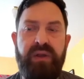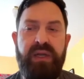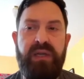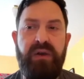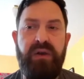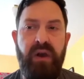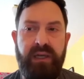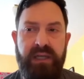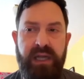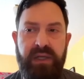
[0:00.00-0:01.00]
the
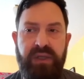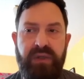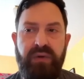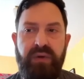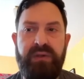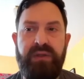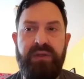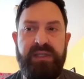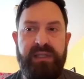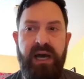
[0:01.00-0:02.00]
architectural, the
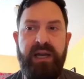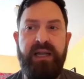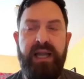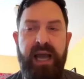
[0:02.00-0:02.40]
Masonic